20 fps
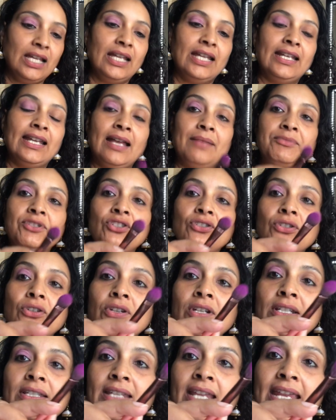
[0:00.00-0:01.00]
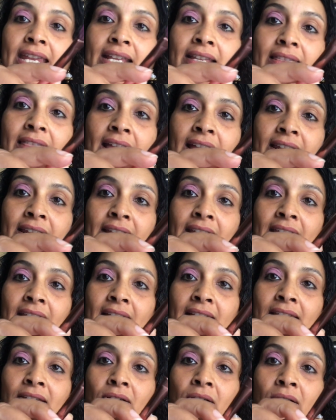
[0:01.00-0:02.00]
And I'm just going to take that
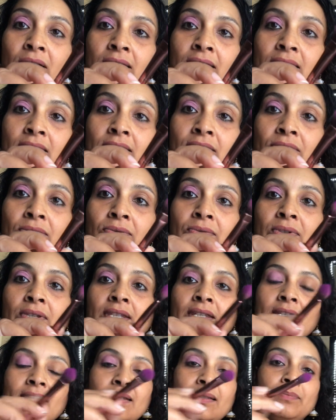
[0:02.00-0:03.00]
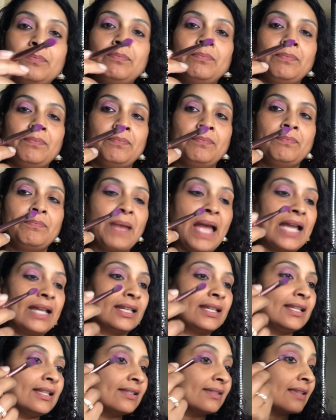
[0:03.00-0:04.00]
again onto this
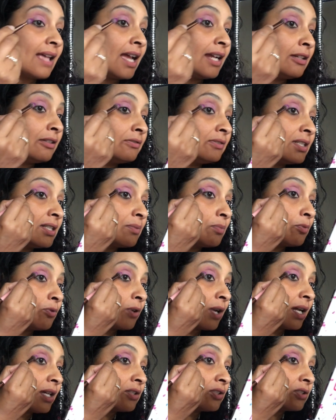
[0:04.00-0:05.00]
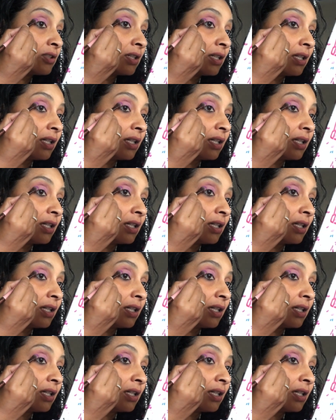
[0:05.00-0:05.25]
packing side of this brush